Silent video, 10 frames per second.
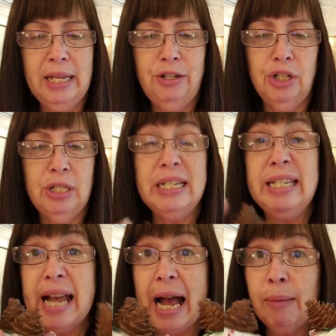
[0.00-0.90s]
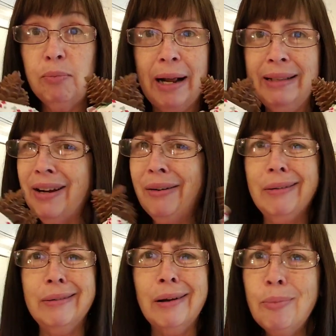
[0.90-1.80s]
and just dab right there.
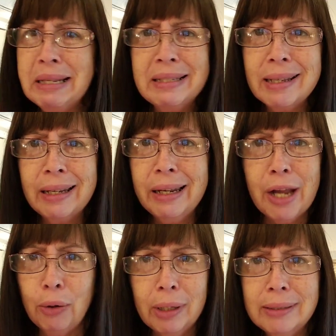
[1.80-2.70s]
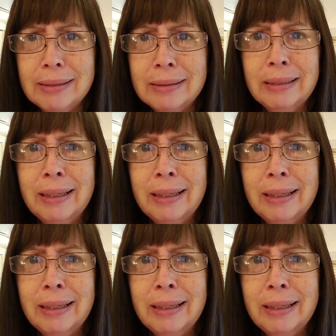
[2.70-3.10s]
Nobody's going to notice.